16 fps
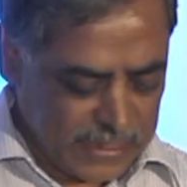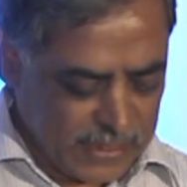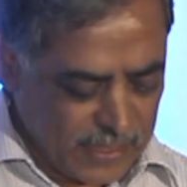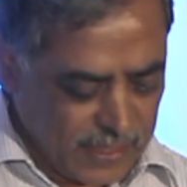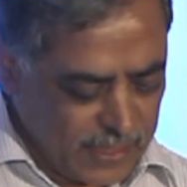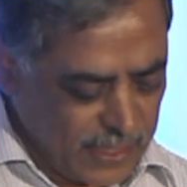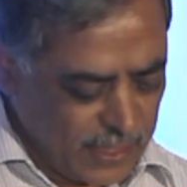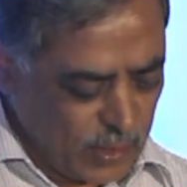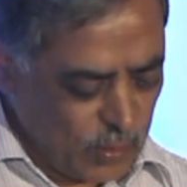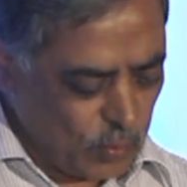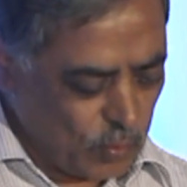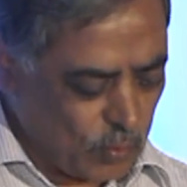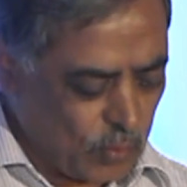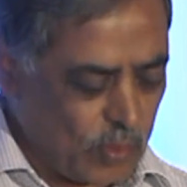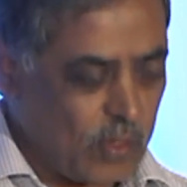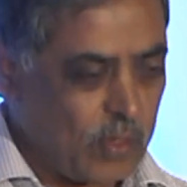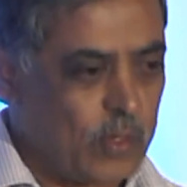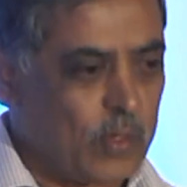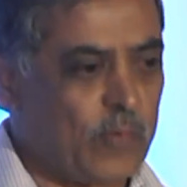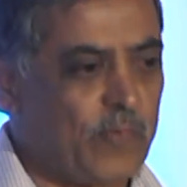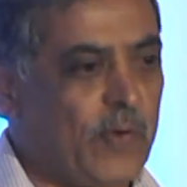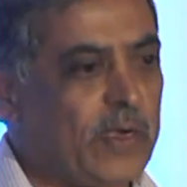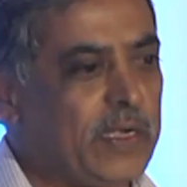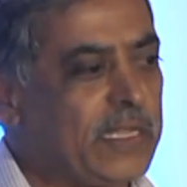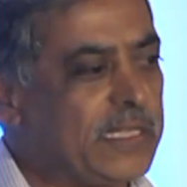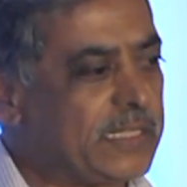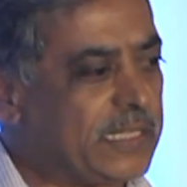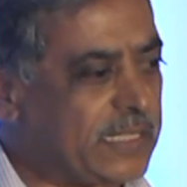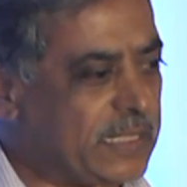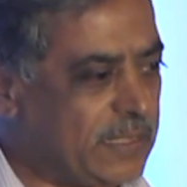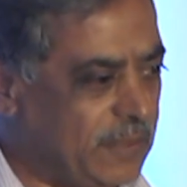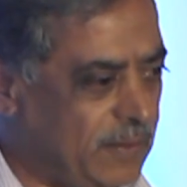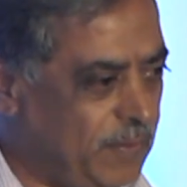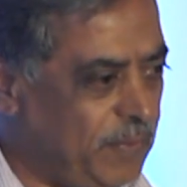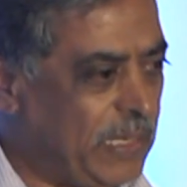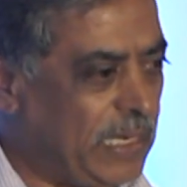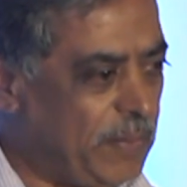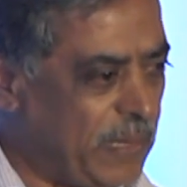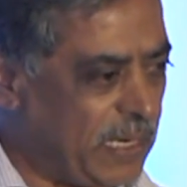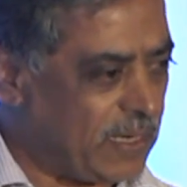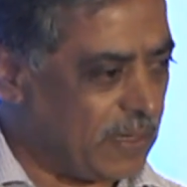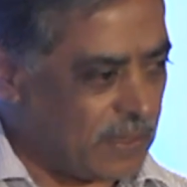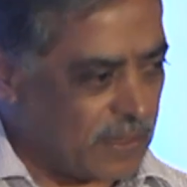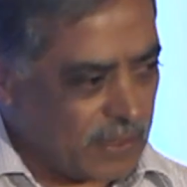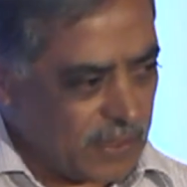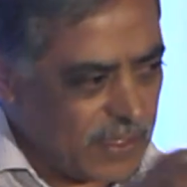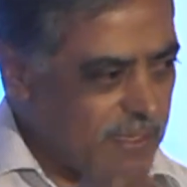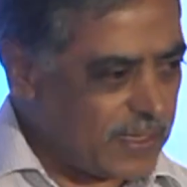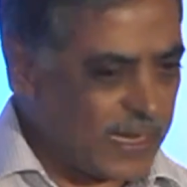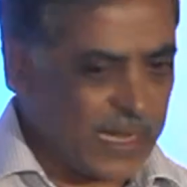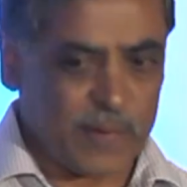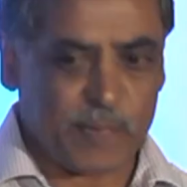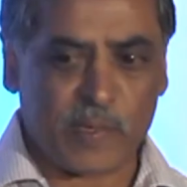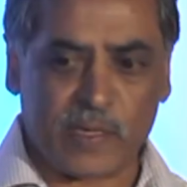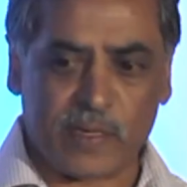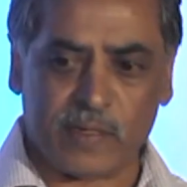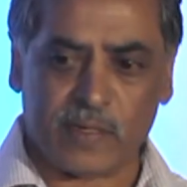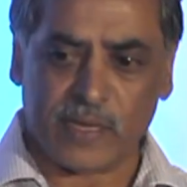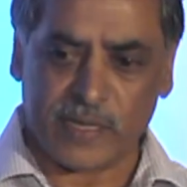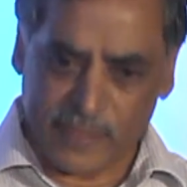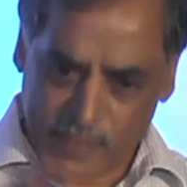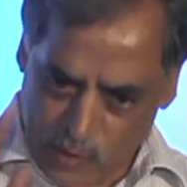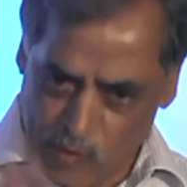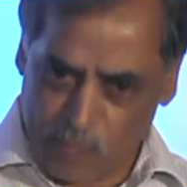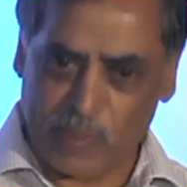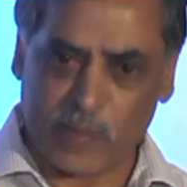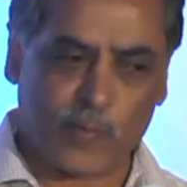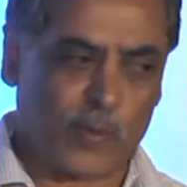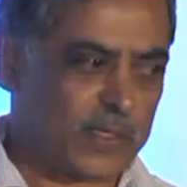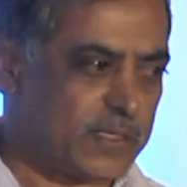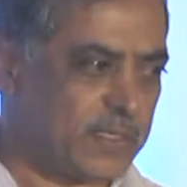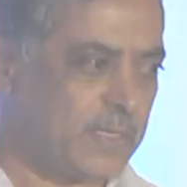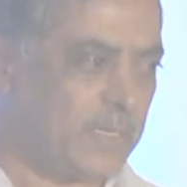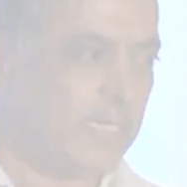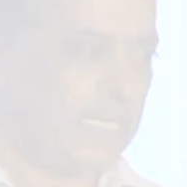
32 to 46 millimeter diameter is a normal watch.